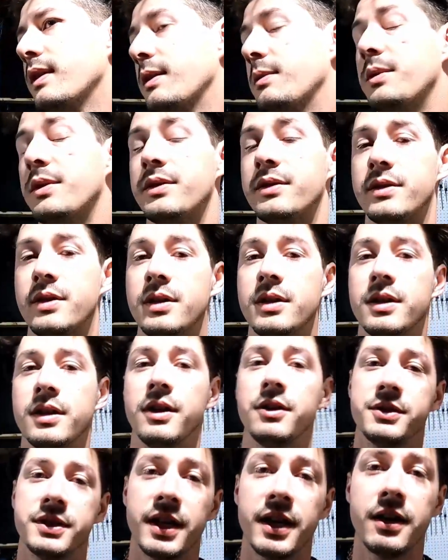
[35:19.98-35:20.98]
And on
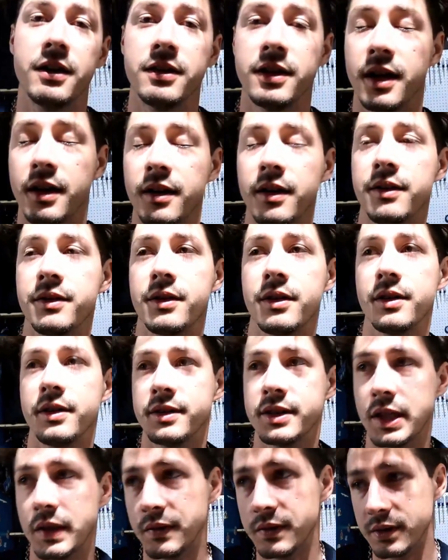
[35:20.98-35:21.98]
30, I was aired down on
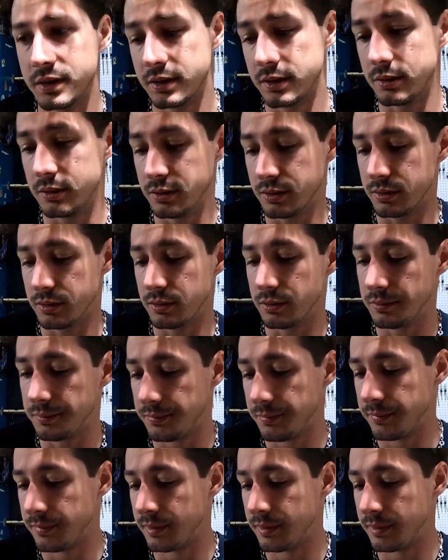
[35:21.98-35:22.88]
37s too, so